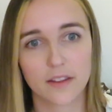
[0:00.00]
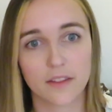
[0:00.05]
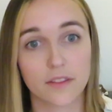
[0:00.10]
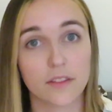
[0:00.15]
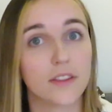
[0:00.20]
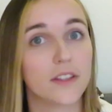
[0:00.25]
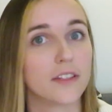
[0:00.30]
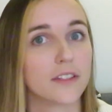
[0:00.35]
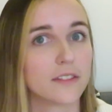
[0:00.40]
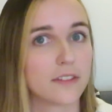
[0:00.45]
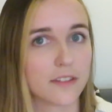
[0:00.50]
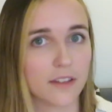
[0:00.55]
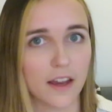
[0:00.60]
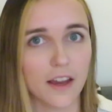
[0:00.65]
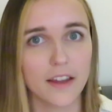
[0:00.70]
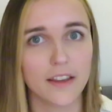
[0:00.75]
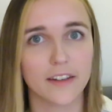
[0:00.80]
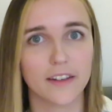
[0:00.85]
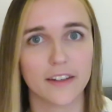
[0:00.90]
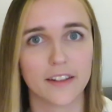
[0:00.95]
the
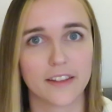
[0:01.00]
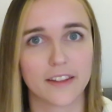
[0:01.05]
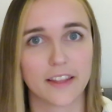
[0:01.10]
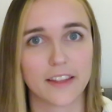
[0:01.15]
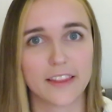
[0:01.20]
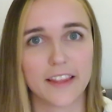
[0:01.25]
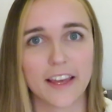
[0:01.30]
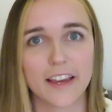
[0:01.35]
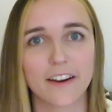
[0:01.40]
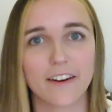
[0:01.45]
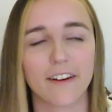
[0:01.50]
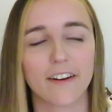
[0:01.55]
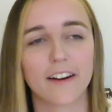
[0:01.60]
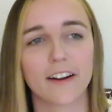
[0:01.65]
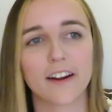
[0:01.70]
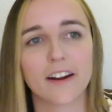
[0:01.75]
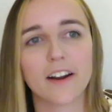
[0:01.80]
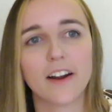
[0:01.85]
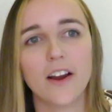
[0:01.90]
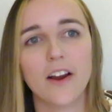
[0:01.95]
sun that they
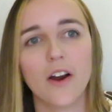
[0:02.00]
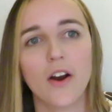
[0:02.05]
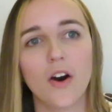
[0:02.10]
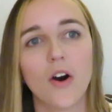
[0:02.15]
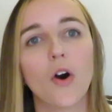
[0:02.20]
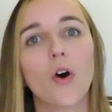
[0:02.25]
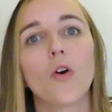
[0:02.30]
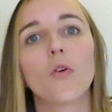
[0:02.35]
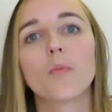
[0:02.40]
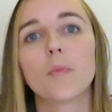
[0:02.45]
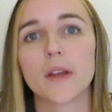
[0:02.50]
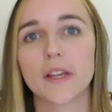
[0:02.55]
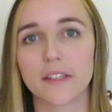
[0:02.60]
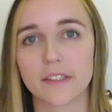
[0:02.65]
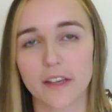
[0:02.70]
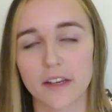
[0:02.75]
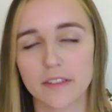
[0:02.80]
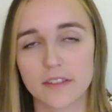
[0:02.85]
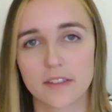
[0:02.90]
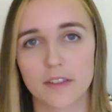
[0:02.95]
are hoping
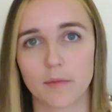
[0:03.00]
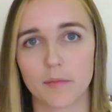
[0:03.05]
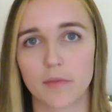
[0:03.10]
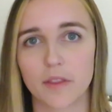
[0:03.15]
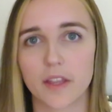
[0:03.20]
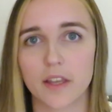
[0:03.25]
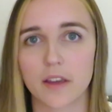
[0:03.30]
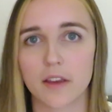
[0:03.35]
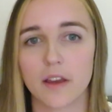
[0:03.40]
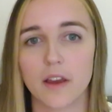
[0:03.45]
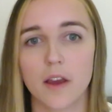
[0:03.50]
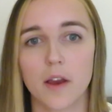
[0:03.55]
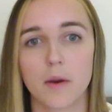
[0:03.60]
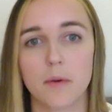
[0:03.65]
does something,